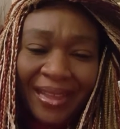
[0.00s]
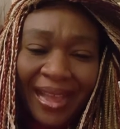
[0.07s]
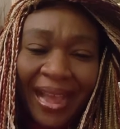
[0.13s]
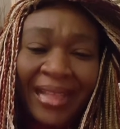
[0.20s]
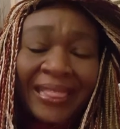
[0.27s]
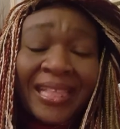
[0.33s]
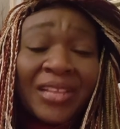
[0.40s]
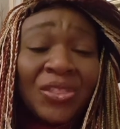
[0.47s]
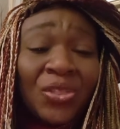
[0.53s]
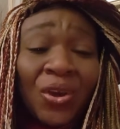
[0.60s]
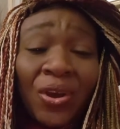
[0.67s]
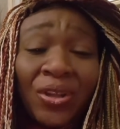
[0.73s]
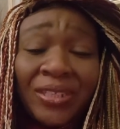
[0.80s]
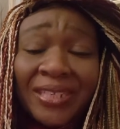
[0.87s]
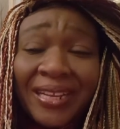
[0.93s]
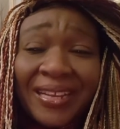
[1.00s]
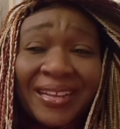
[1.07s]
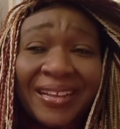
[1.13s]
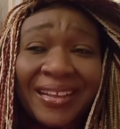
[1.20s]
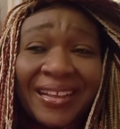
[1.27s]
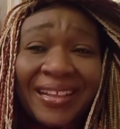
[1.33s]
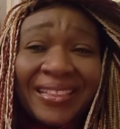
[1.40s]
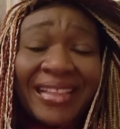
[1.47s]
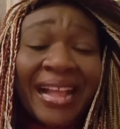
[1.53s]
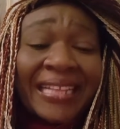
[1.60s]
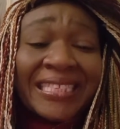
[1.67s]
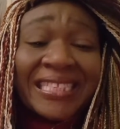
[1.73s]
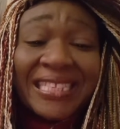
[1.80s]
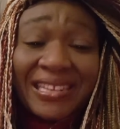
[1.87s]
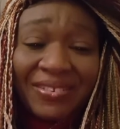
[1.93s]
And they thought that
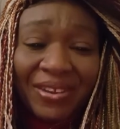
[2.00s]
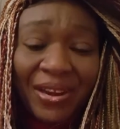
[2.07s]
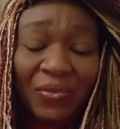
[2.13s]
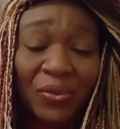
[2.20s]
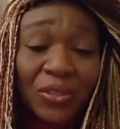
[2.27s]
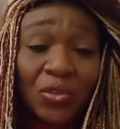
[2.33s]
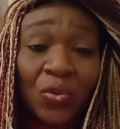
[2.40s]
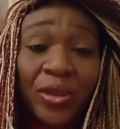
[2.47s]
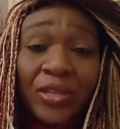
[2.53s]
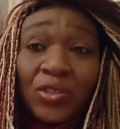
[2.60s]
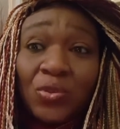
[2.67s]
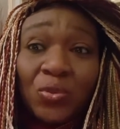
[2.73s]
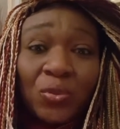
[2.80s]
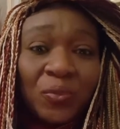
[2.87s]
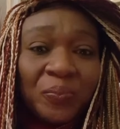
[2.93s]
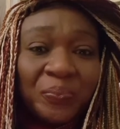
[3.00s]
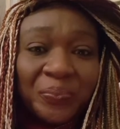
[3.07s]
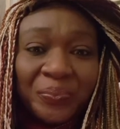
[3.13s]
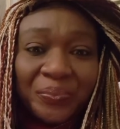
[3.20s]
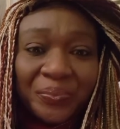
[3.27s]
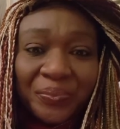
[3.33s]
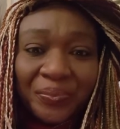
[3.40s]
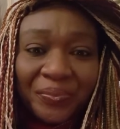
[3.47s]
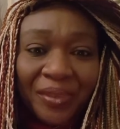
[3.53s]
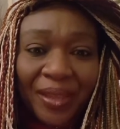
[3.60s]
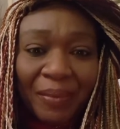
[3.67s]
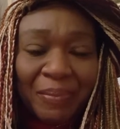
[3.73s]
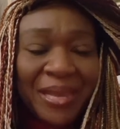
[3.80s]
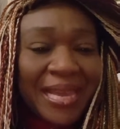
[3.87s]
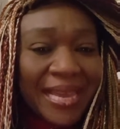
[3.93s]
secret was going to
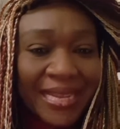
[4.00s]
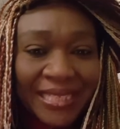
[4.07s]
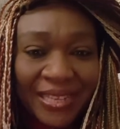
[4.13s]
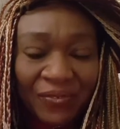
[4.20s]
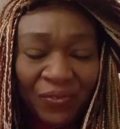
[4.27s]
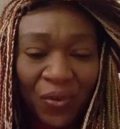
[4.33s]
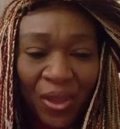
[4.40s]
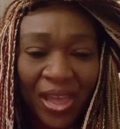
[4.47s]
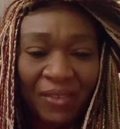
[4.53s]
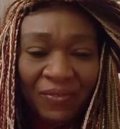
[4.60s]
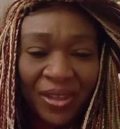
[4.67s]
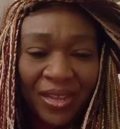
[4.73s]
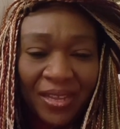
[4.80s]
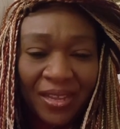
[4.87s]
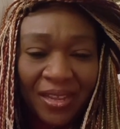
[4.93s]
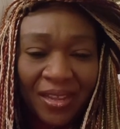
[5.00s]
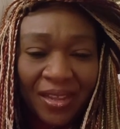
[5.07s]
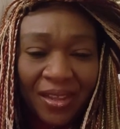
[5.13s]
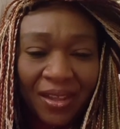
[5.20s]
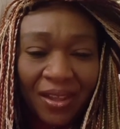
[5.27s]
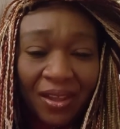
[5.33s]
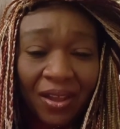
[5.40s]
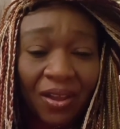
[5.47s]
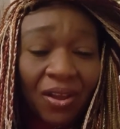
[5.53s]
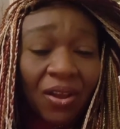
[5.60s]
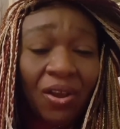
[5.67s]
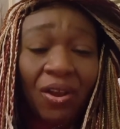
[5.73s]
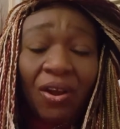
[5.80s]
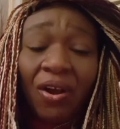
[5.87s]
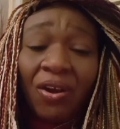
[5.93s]
be hidden forever
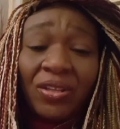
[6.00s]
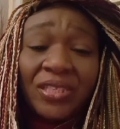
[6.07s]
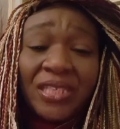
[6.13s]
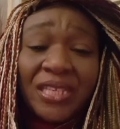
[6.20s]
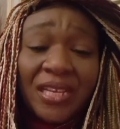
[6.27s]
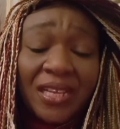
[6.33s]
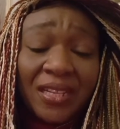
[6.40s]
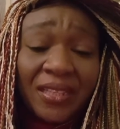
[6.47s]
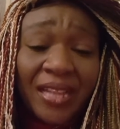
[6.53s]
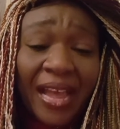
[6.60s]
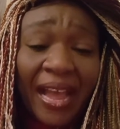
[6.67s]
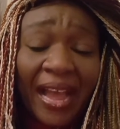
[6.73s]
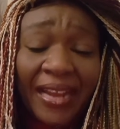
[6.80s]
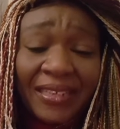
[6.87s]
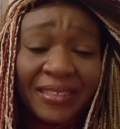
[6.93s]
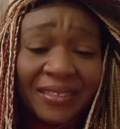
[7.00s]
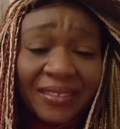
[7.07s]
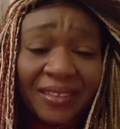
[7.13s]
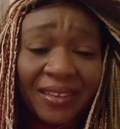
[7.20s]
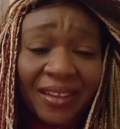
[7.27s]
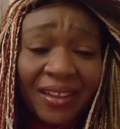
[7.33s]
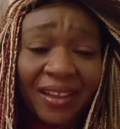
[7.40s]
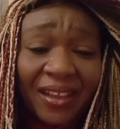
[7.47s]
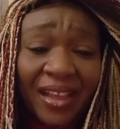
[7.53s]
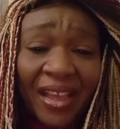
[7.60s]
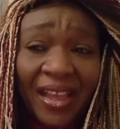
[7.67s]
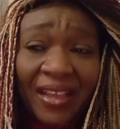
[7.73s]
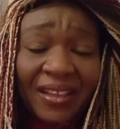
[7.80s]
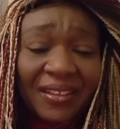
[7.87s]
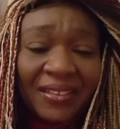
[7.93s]
until they had
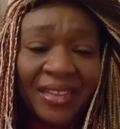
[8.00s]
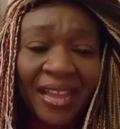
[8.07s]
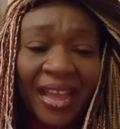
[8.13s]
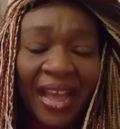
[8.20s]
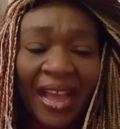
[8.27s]
the